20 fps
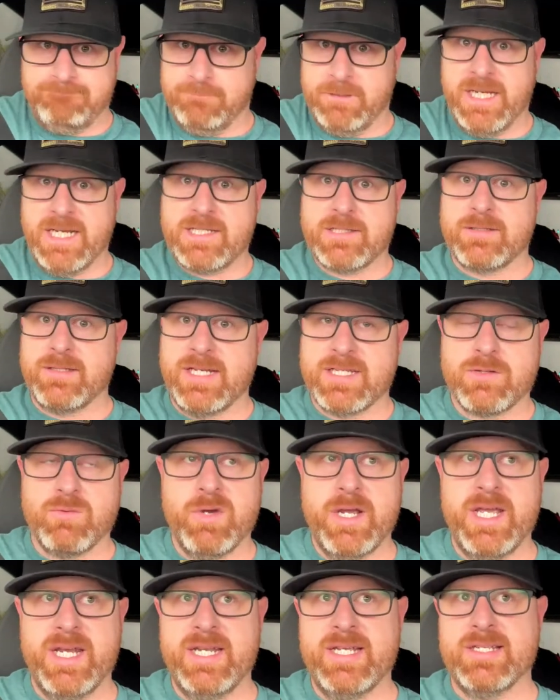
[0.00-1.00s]
That's the
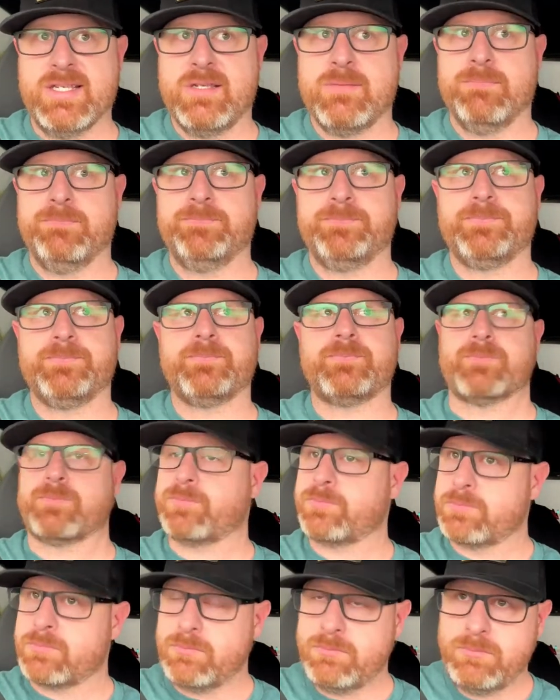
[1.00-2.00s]
way it is.
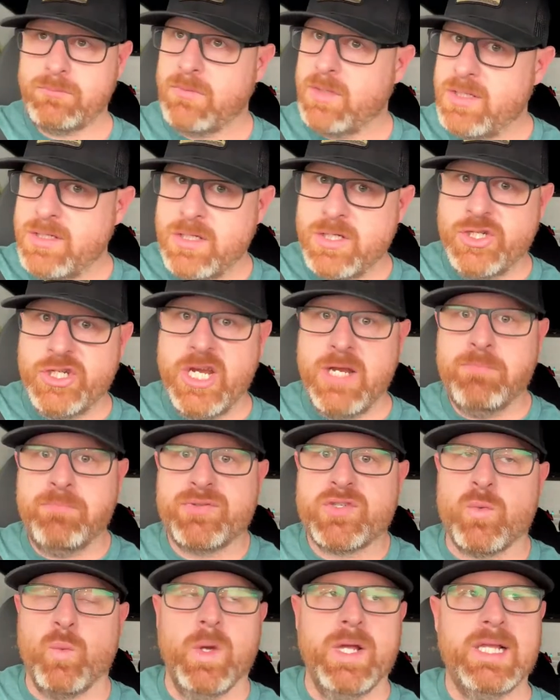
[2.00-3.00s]

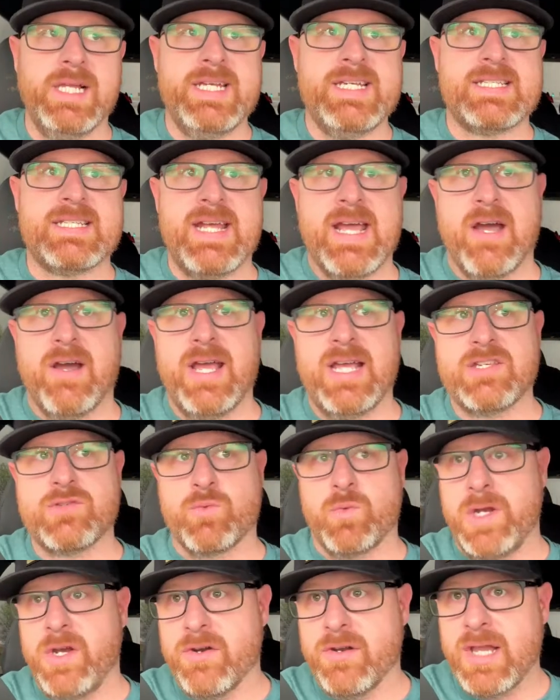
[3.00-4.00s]
Jeep's Willys now has
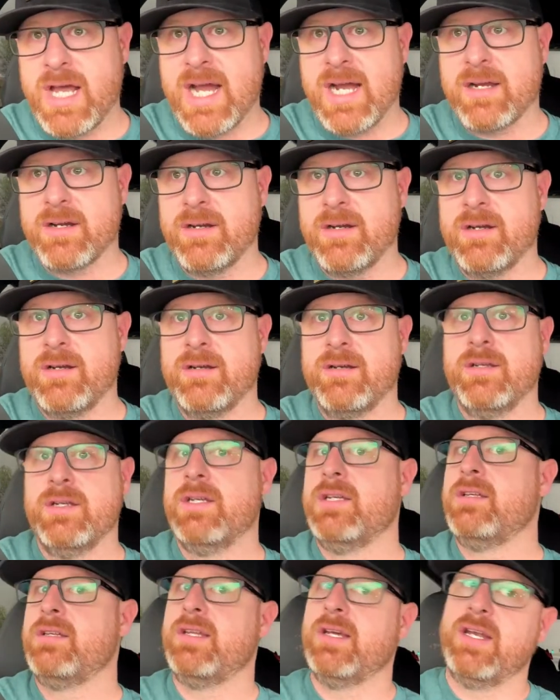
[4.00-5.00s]
rear locker,
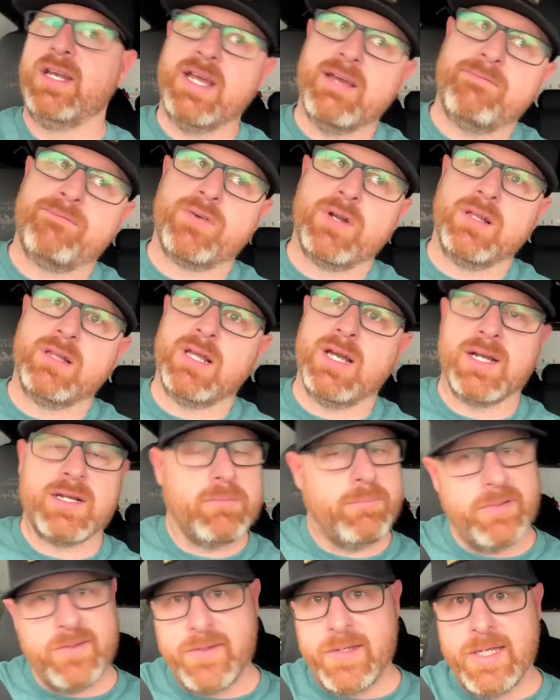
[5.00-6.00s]
doesn't have front locker,
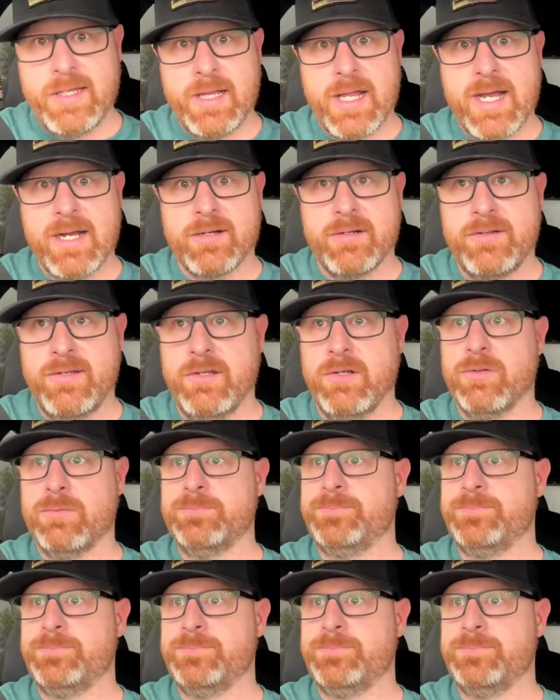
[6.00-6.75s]
but Z locker too.